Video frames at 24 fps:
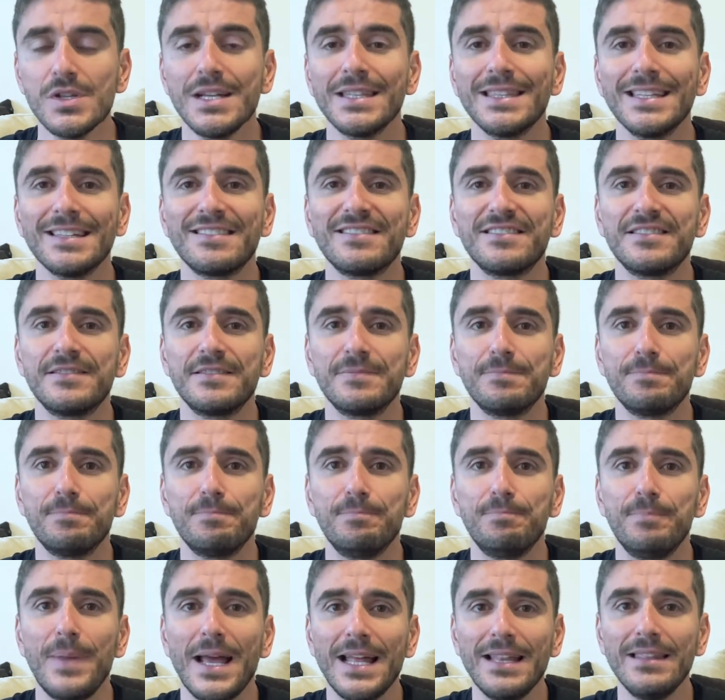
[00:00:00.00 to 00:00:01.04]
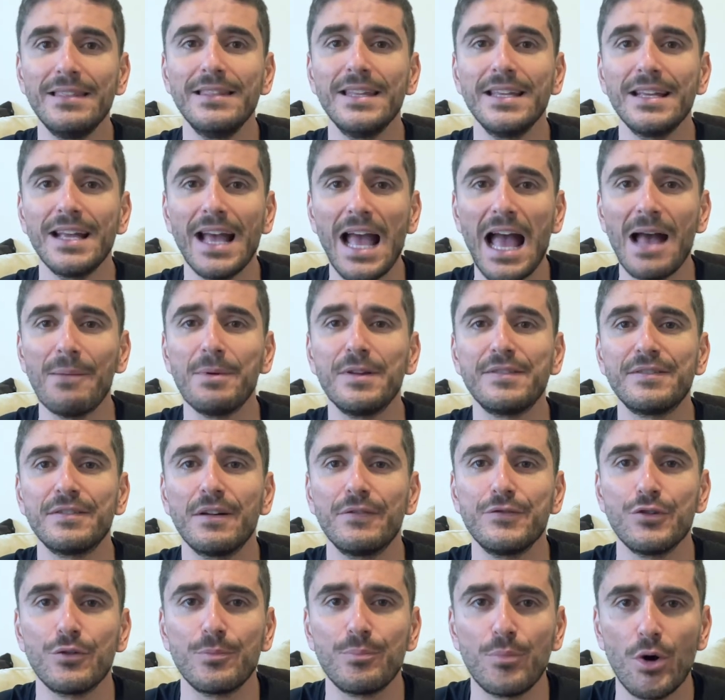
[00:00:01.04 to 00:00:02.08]
The spending habits
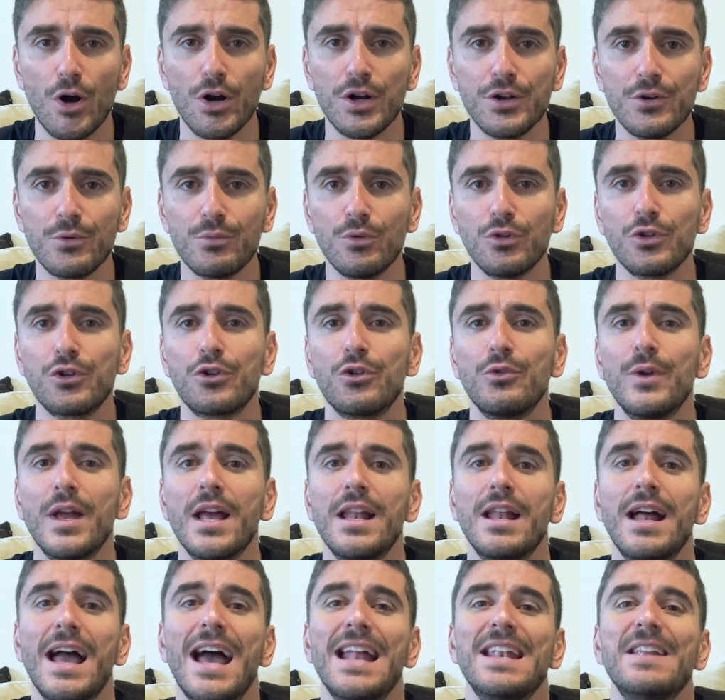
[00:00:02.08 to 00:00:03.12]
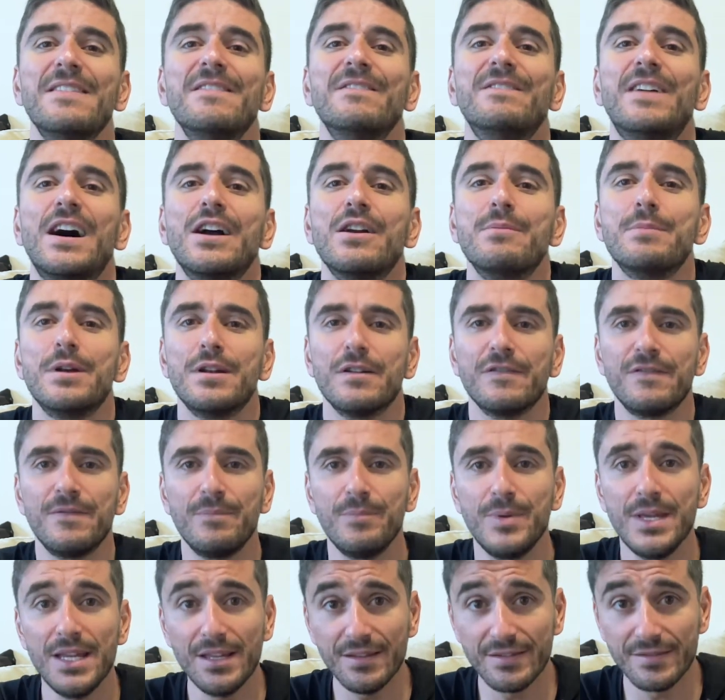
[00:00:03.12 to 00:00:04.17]
of your partner will create an environment of
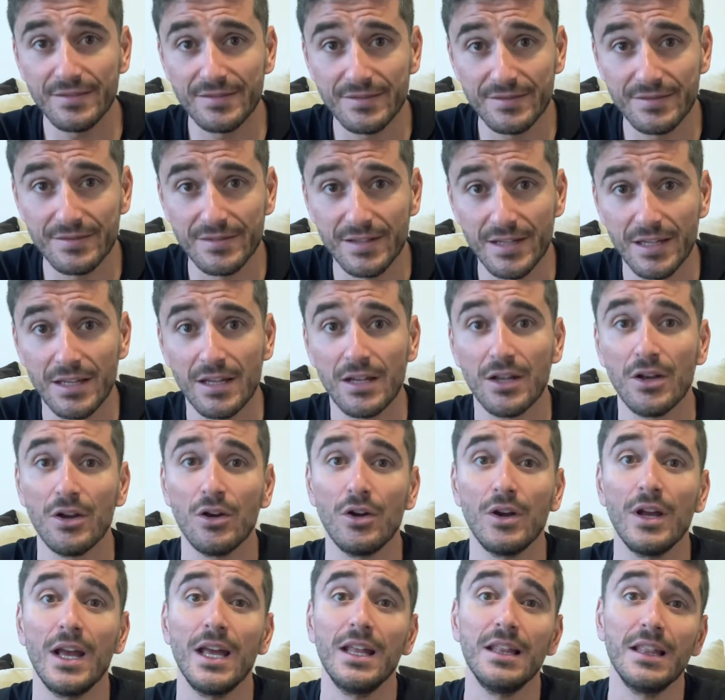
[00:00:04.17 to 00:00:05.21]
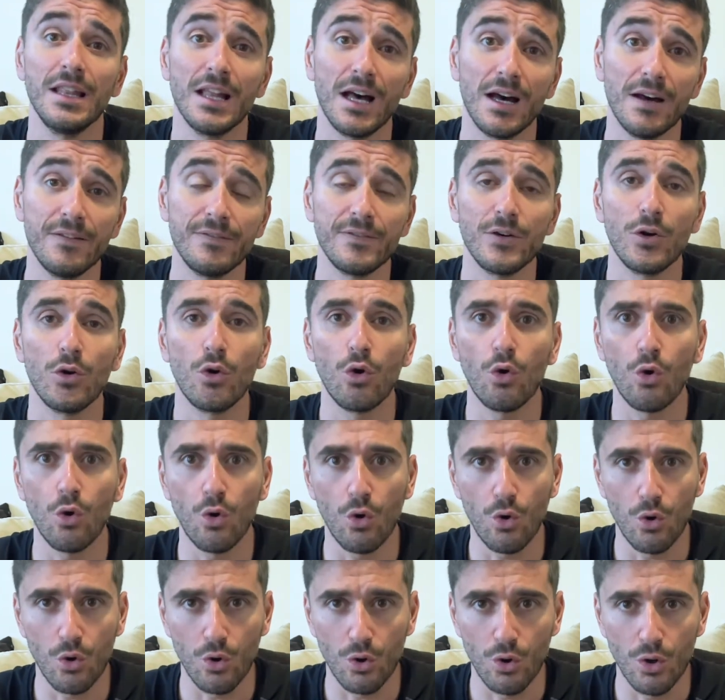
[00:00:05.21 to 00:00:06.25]
peace and love,
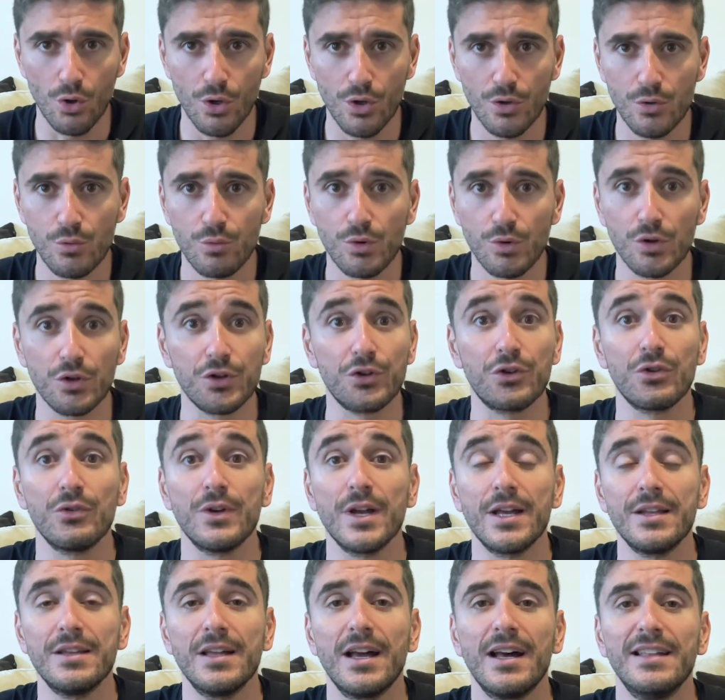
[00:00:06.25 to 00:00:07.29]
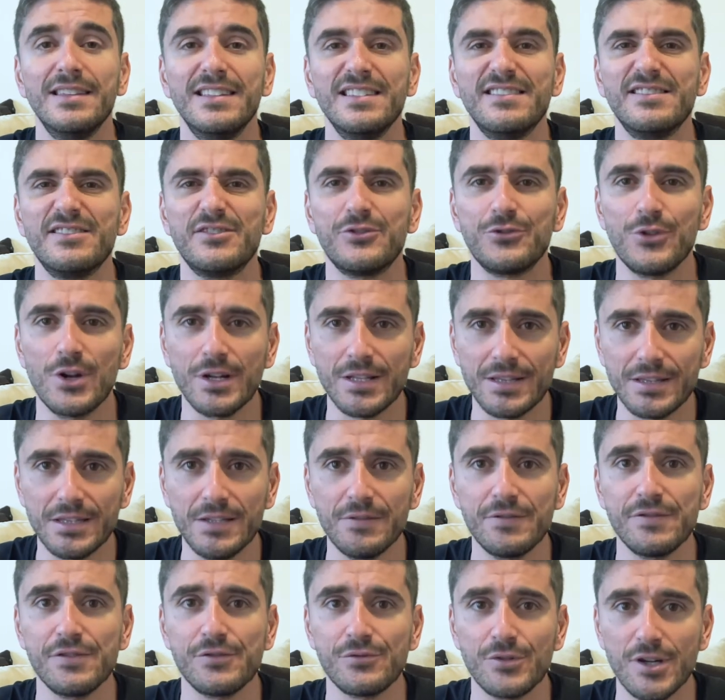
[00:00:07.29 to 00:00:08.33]
or will create a destructive,
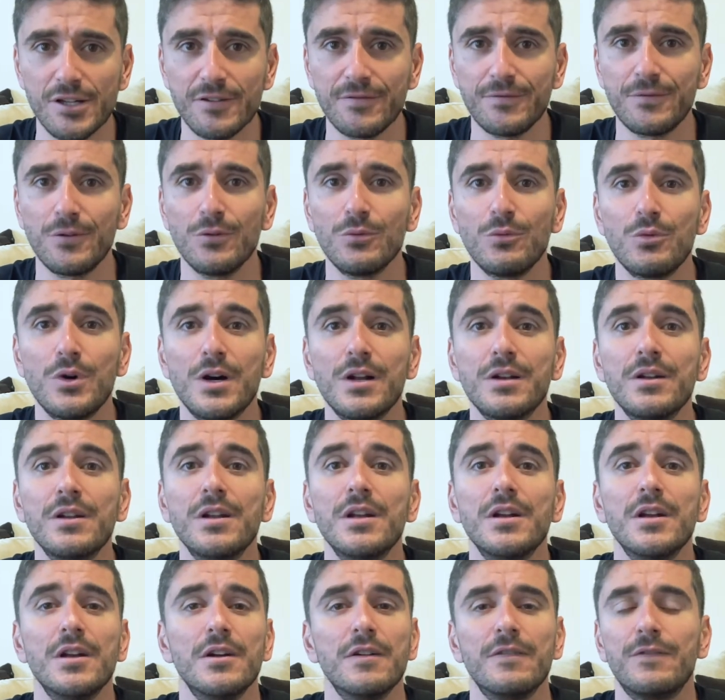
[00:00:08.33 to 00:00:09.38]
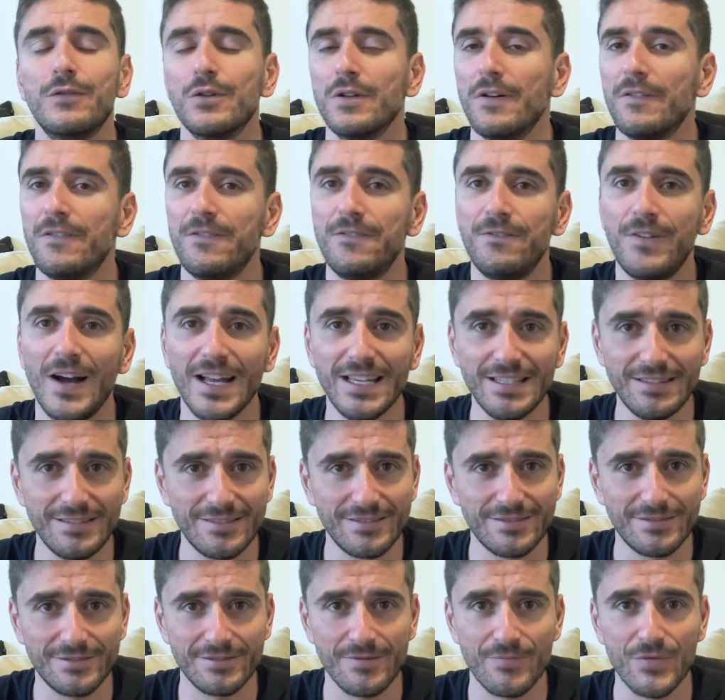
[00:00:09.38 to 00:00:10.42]
stressful one full of
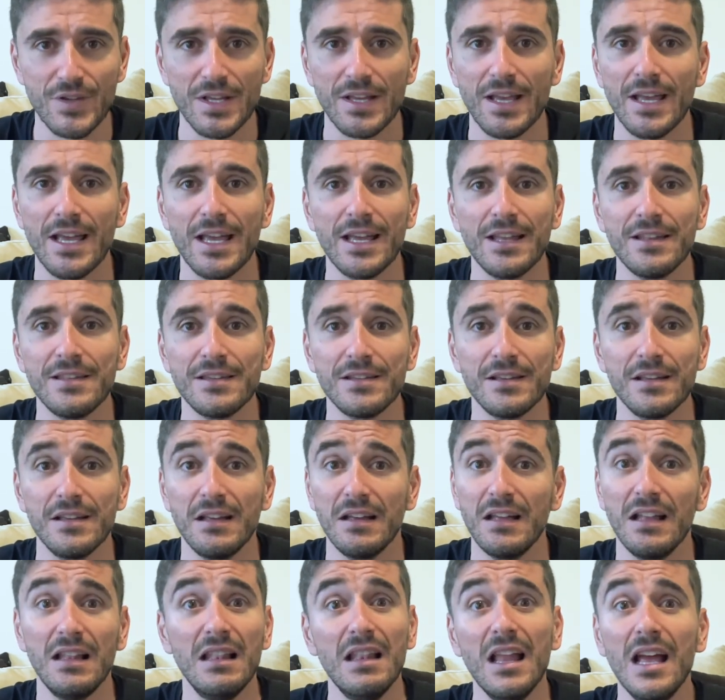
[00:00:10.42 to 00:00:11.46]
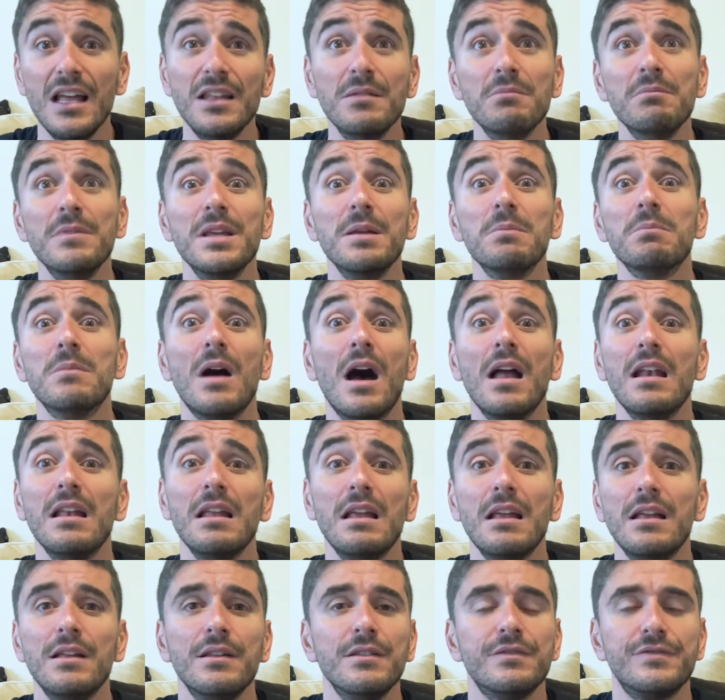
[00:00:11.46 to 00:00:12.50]
fights and lend me
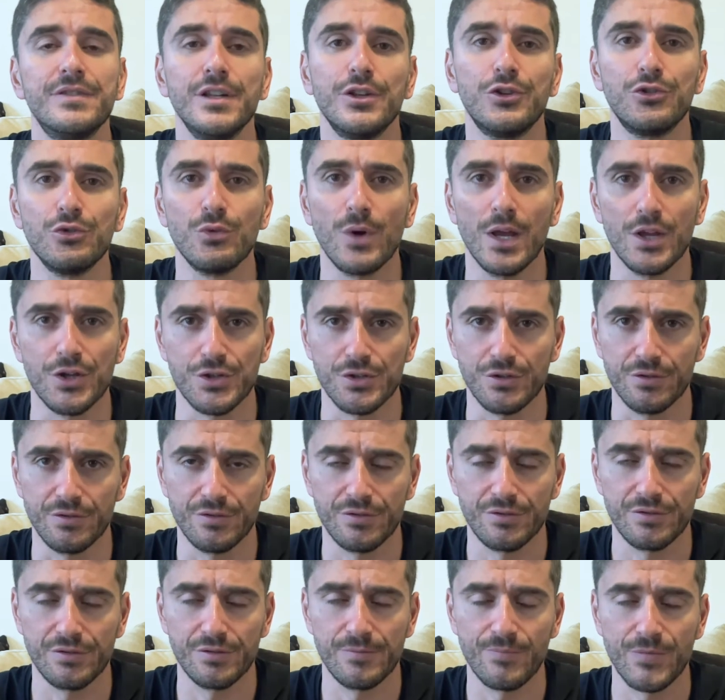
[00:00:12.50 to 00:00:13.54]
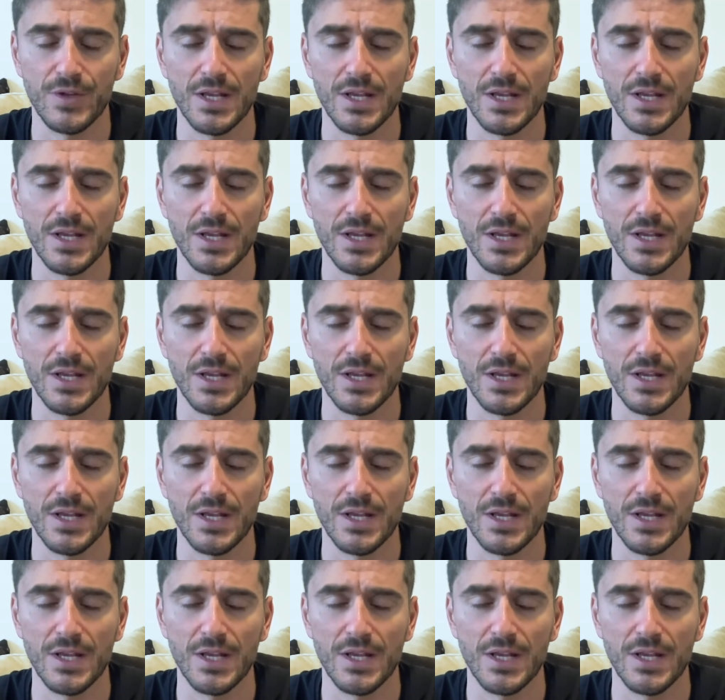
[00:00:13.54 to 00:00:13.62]
money situations.